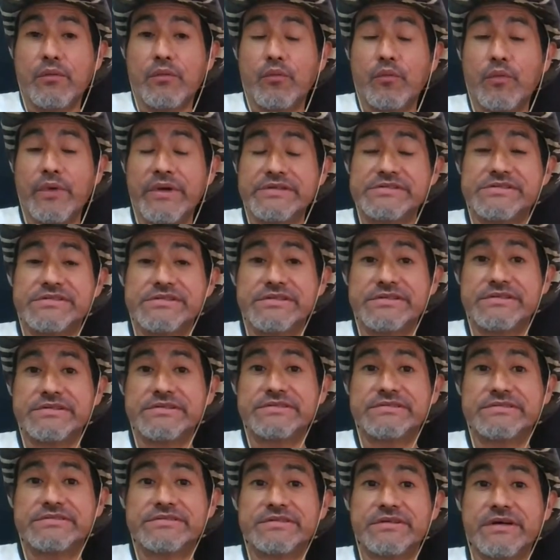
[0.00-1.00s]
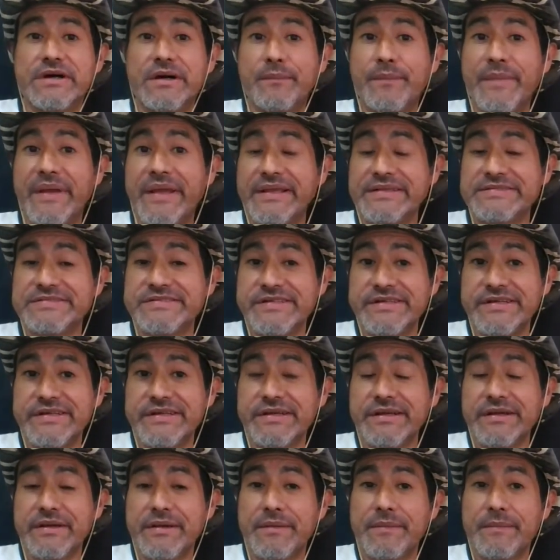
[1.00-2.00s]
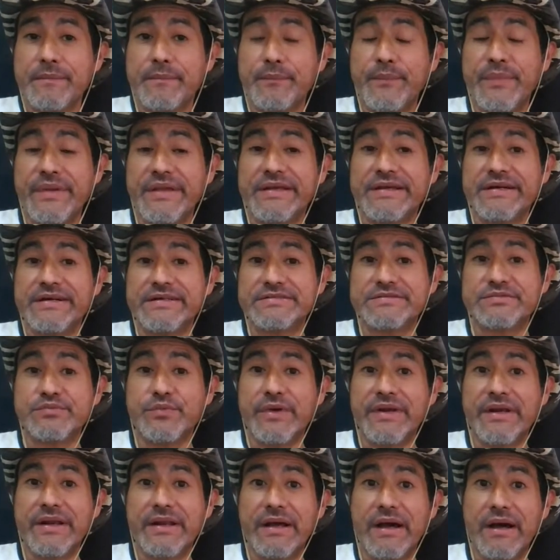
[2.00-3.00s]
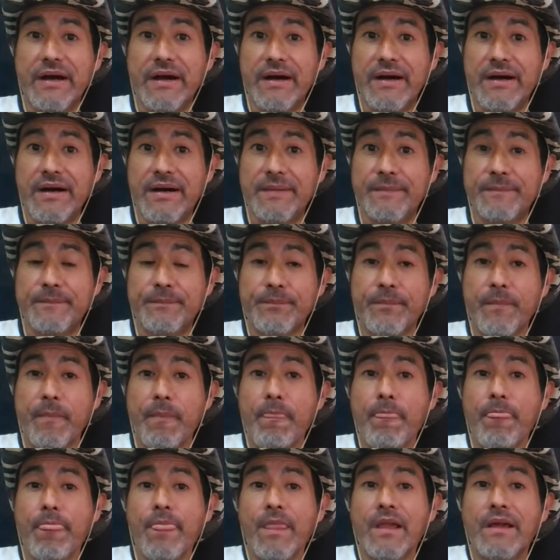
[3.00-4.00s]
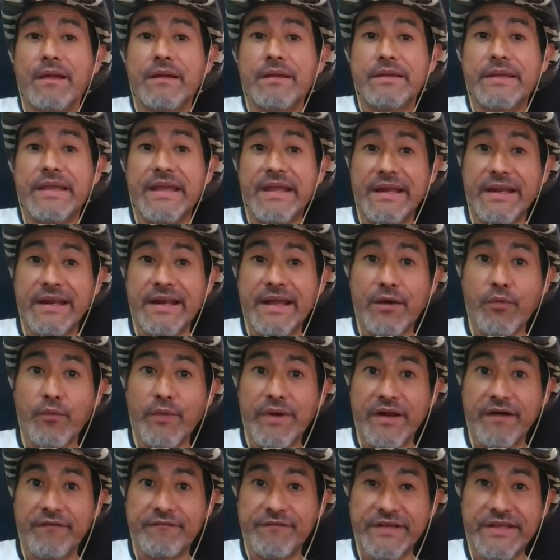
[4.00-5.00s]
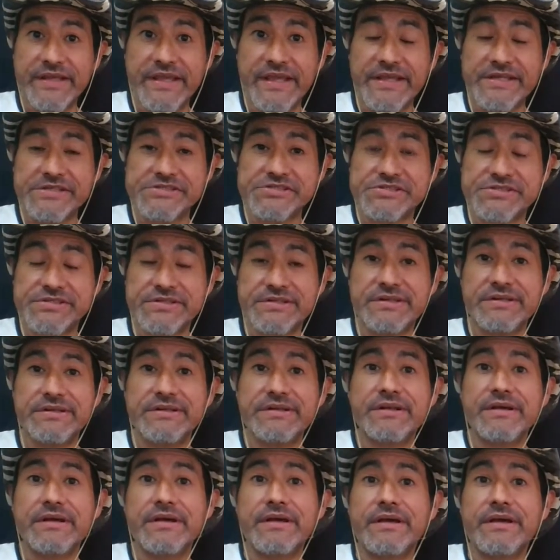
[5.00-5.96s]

which is amazing because when Ken and I went on vacation,